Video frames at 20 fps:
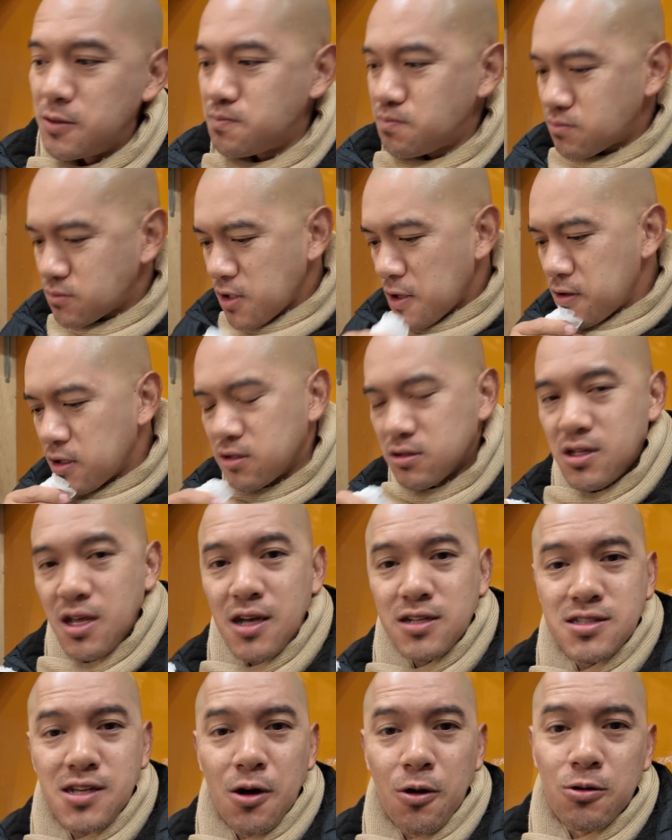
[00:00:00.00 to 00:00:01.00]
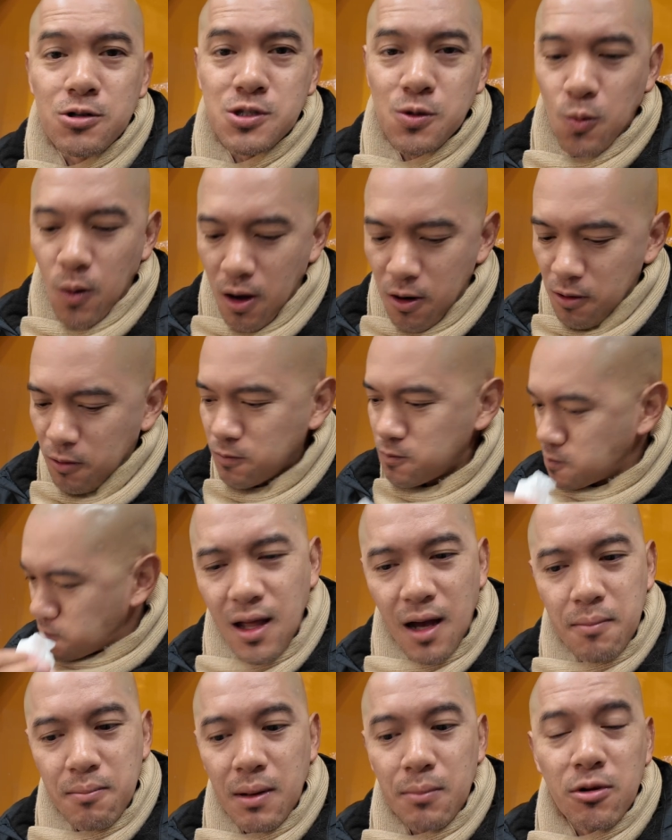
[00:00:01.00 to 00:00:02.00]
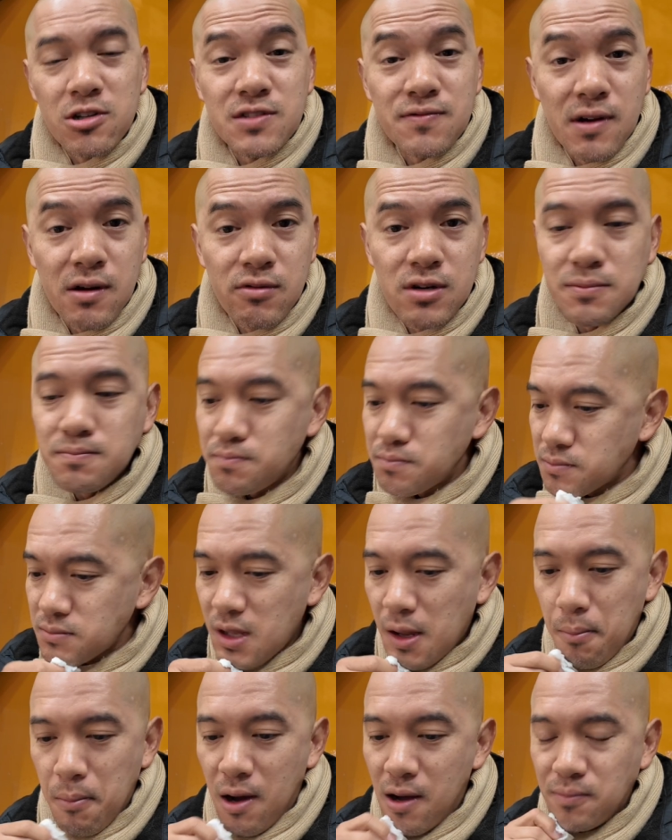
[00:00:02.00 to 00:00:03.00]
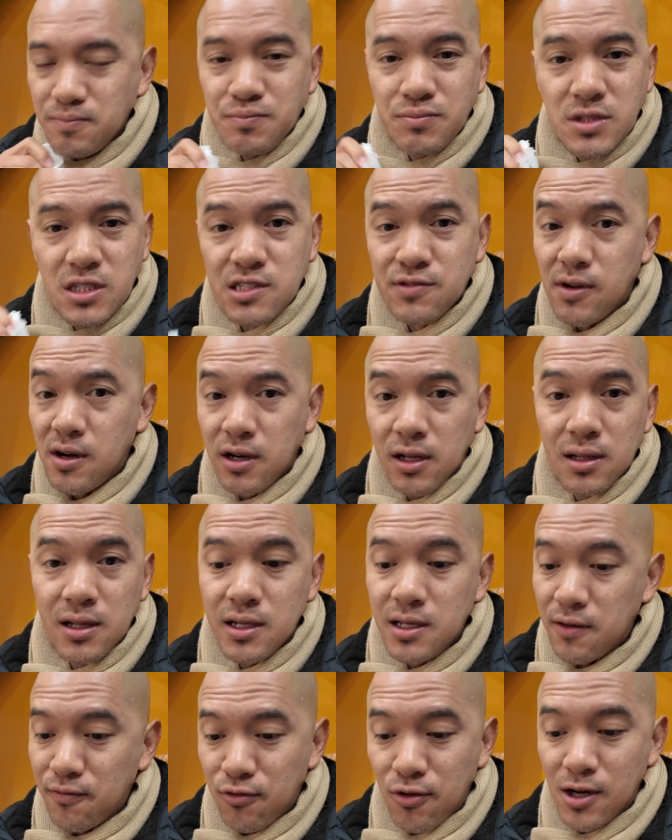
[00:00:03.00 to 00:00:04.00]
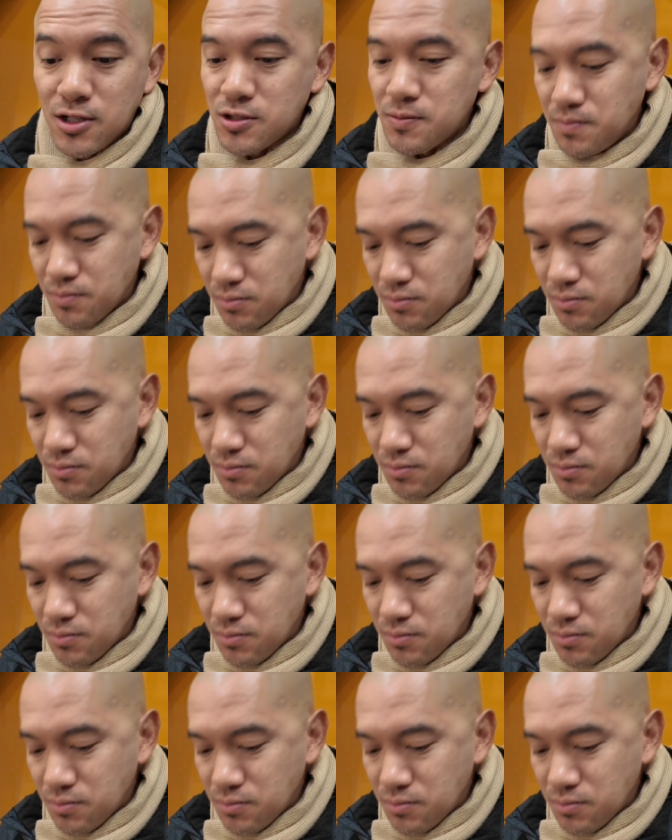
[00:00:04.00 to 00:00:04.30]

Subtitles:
You can taste that ocean water. Not my most favorite, but it's very clean and fresh.